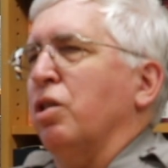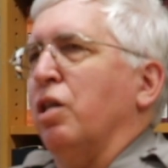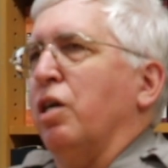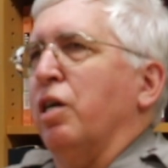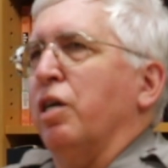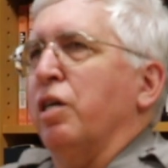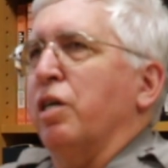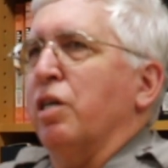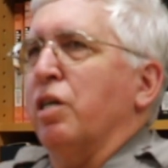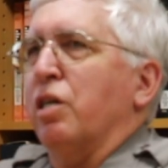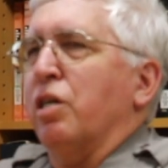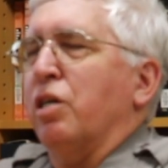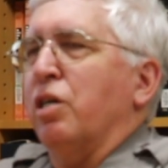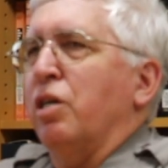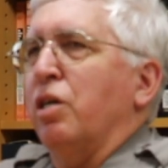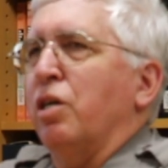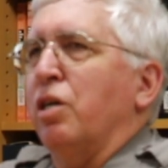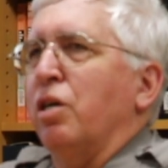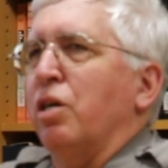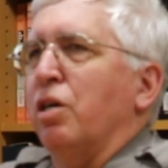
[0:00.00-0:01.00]
like
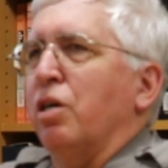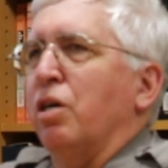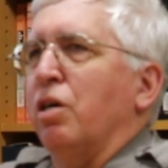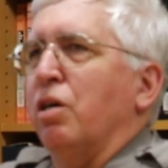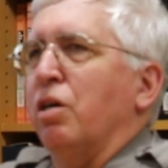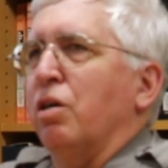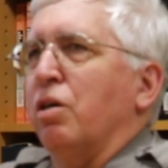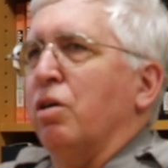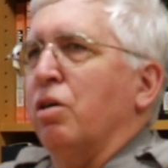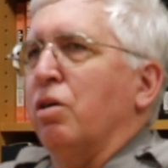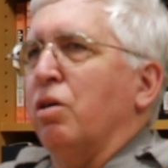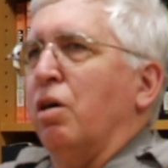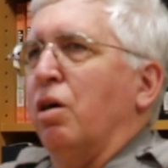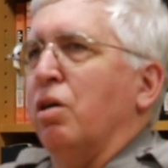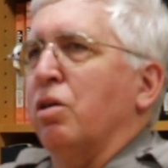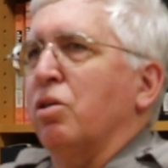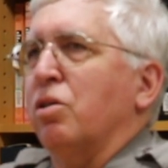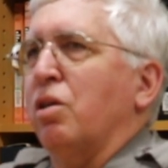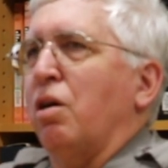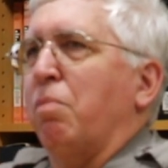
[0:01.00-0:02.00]
a
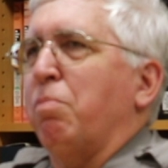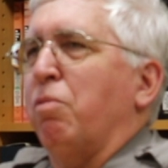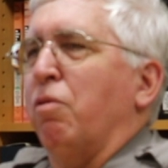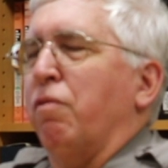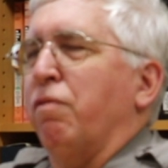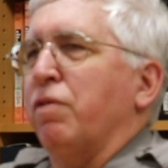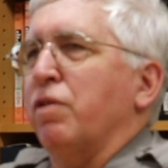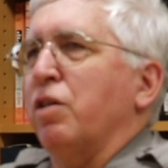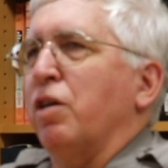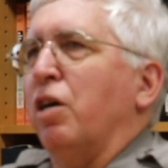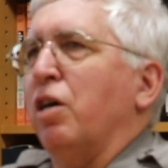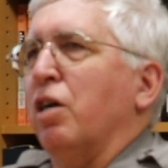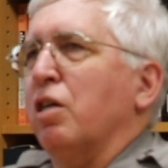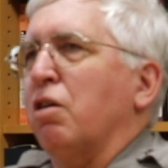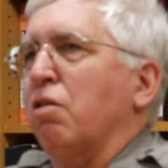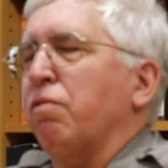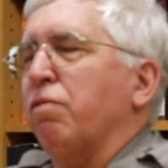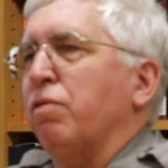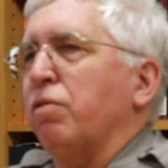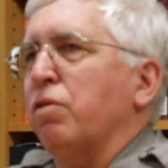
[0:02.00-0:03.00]
separate
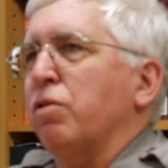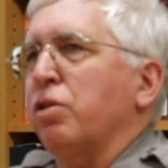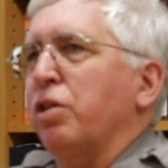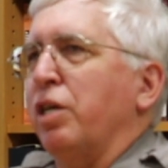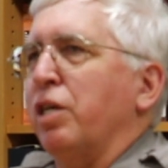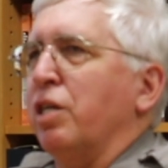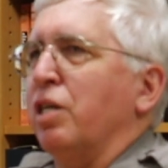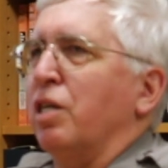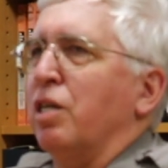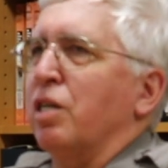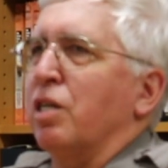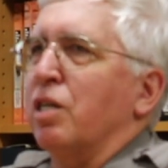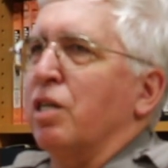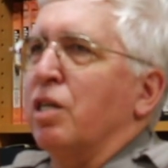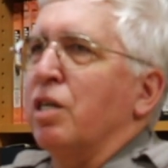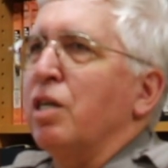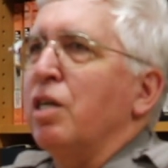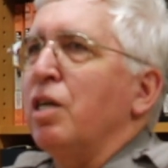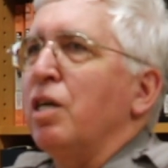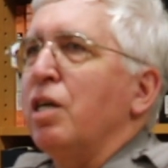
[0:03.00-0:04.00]
photographer taking
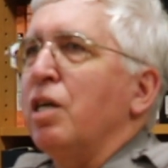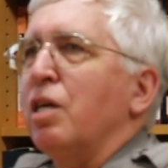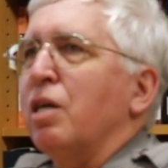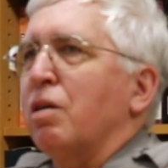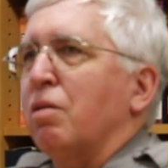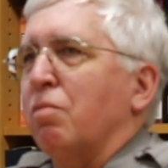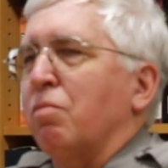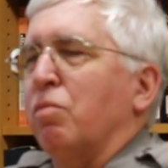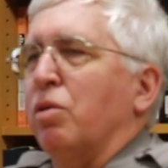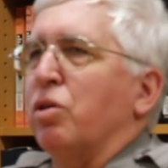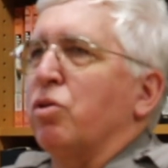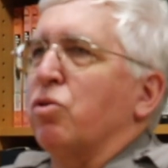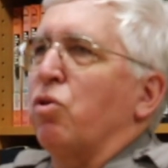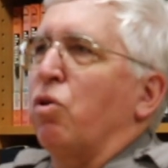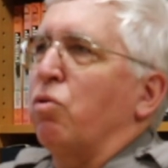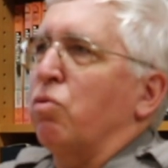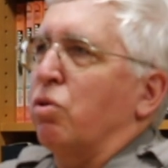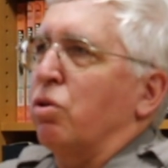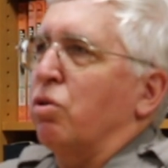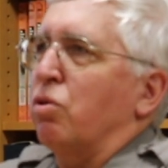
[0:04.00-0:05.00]
his
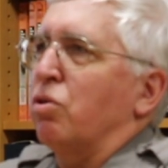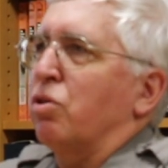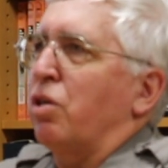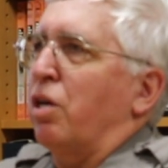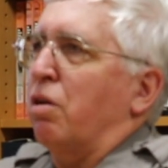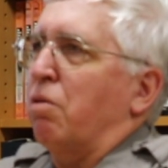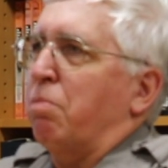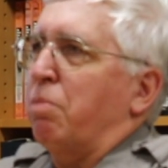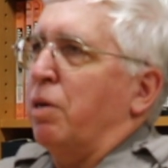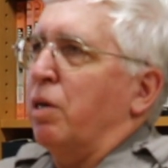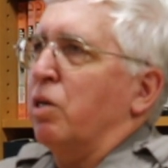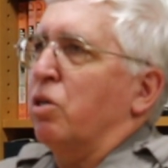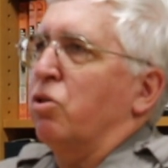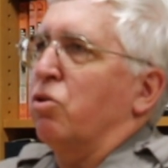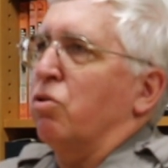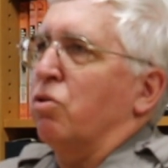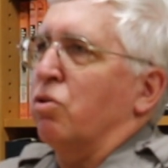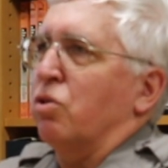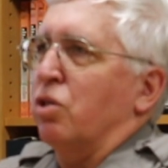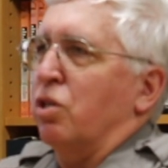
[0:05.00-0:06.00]
own little set of
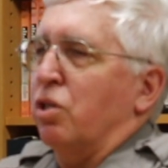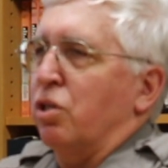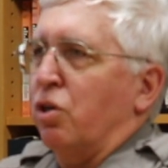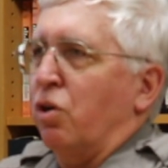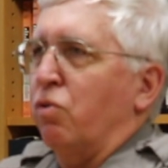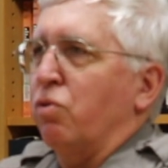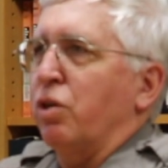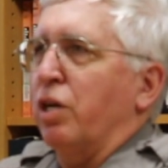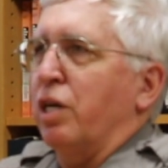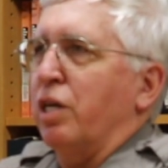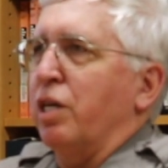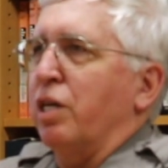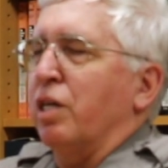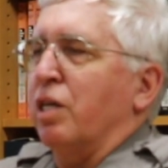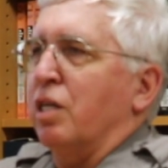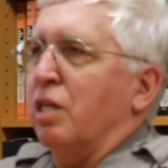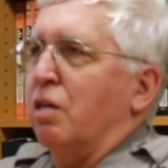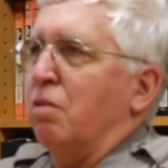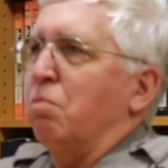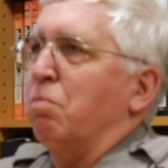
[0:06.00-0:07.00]
pictures and donating,
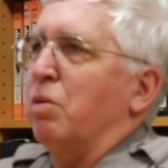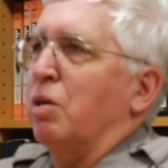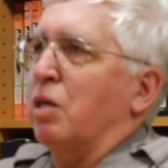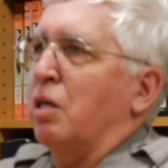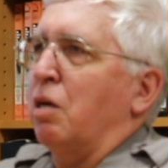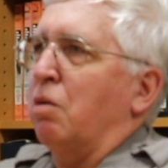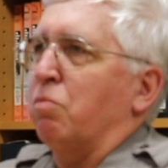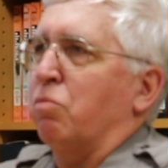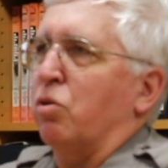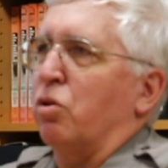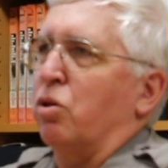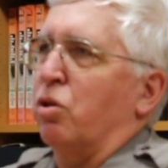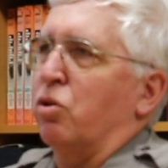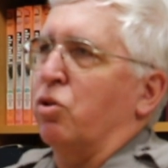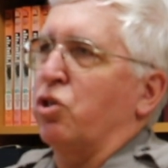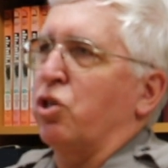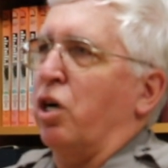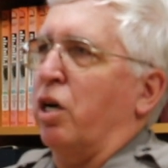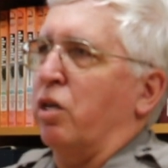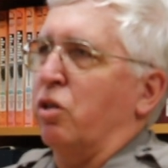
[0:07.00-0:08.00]
and it become the
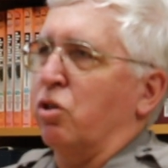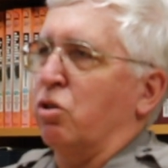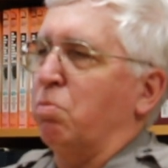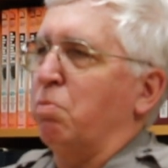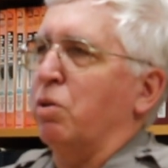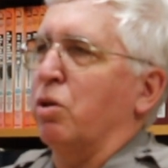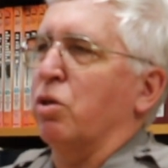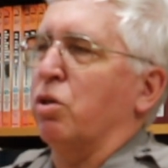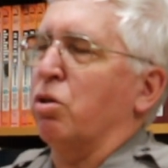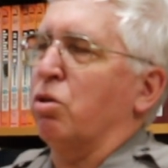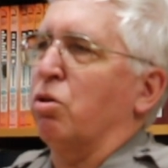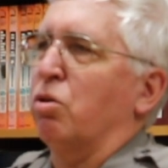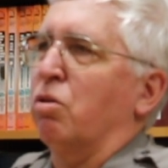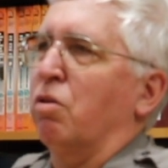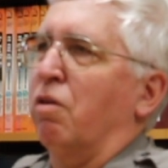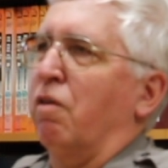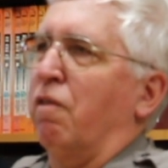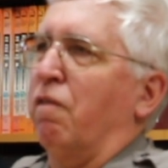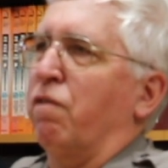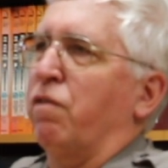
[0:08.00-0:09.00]
John Smith
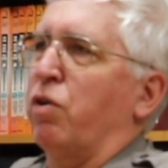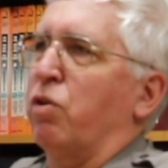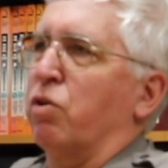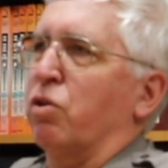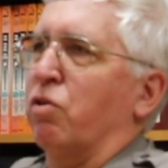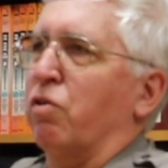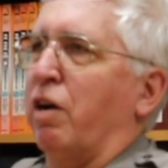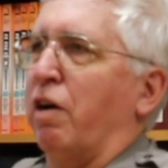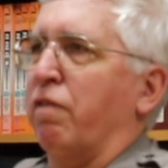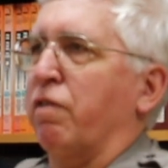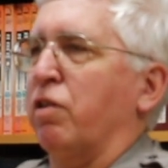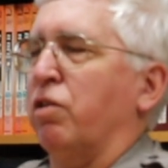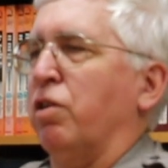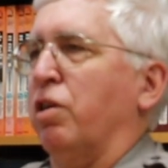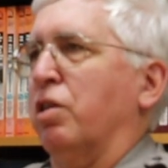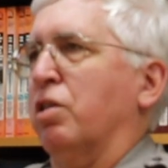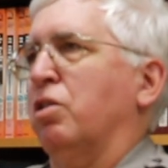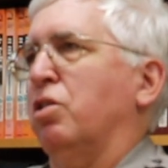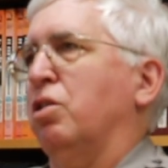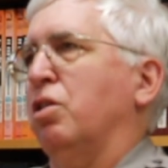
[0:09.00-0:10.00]
photograph
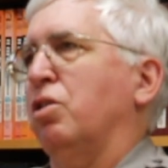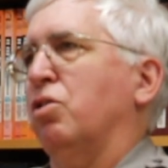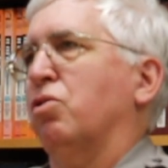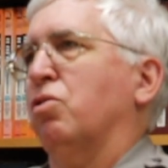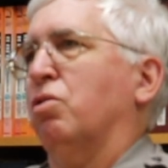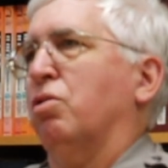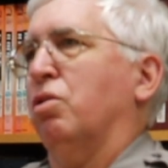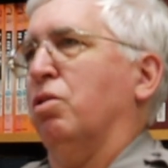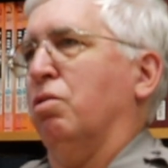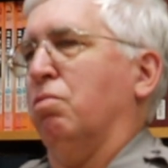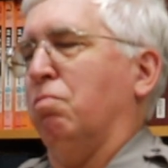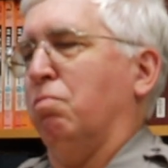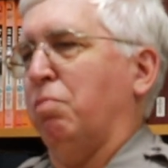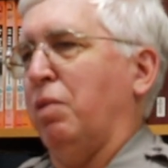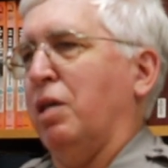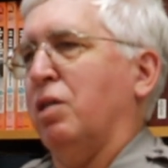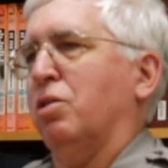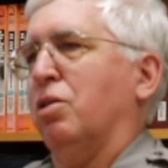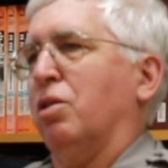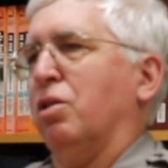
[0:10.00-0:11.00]
collection. These are the
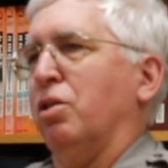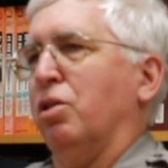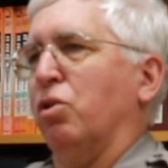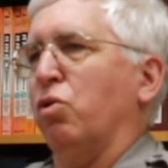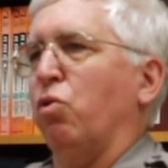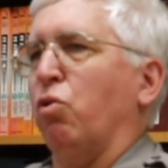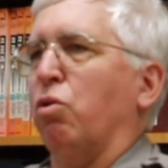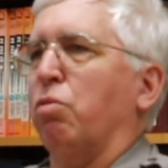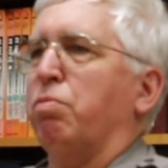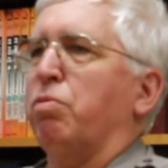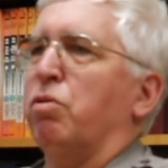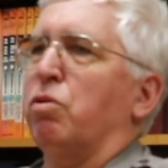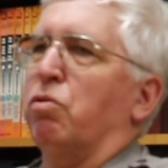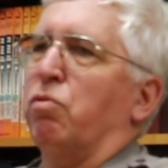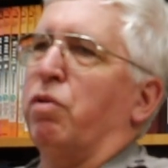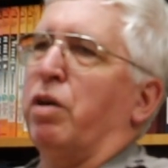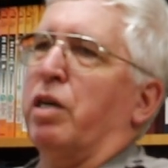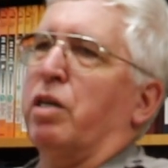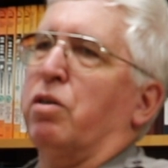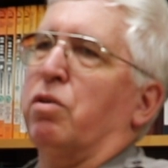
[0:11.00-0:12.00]
basically corporate
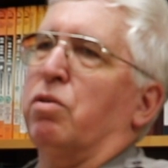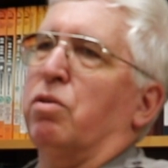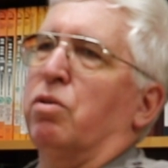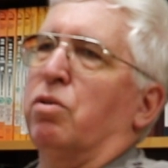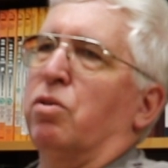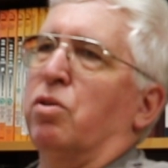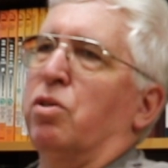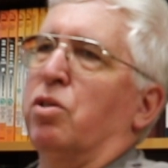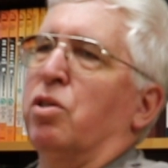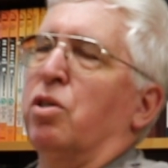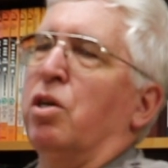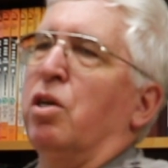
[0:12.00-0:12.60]
records.